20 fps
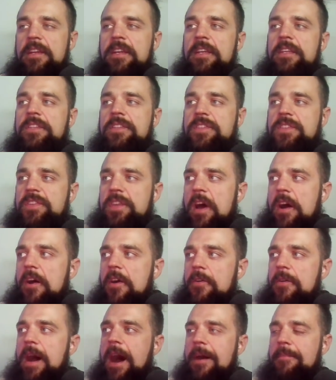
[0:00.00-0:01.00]

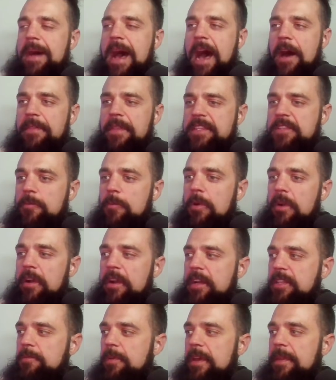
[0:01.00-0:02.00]
So how this
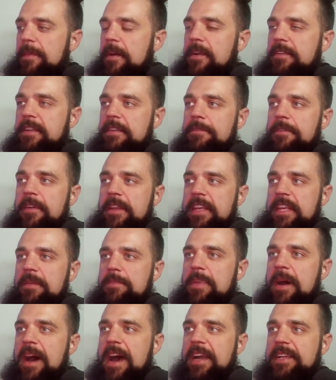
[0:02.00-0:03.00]
works with our different
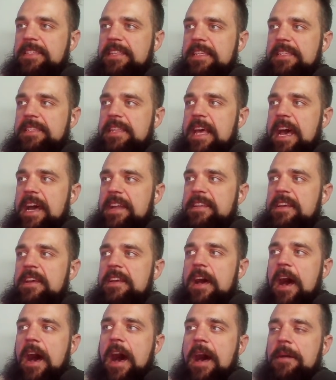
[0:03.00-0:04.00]
epochs is that
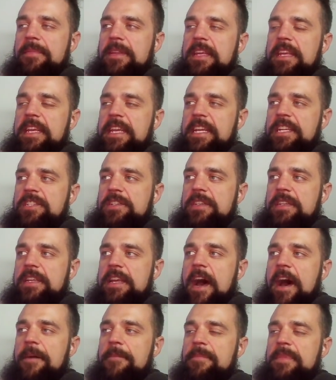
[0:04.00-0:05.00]
each
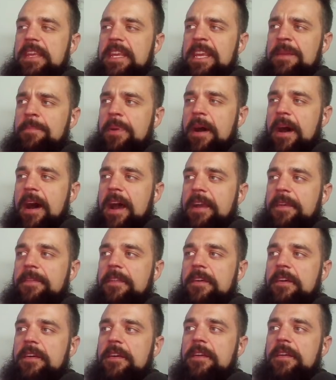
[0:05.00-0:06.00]
epoch,
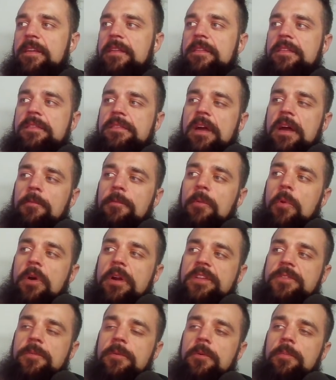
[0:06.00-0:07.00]
the
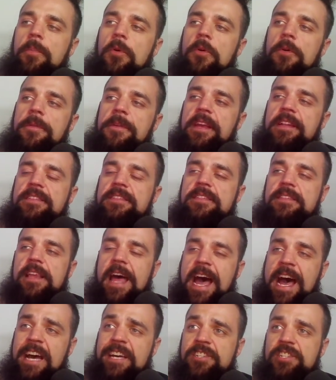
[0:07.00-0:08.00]
rewards will both get
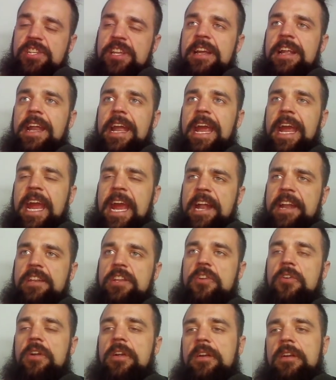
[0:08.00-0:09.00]
slashed and
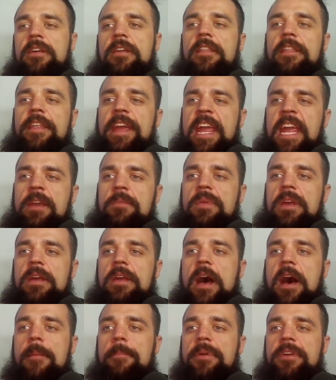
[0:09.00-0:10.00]
your claim
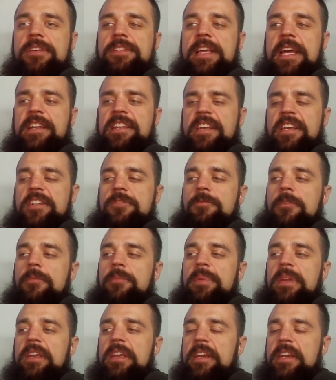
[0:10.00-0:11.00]
percentage will
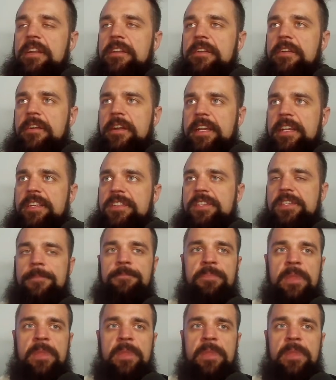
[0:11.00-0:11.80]
be increased.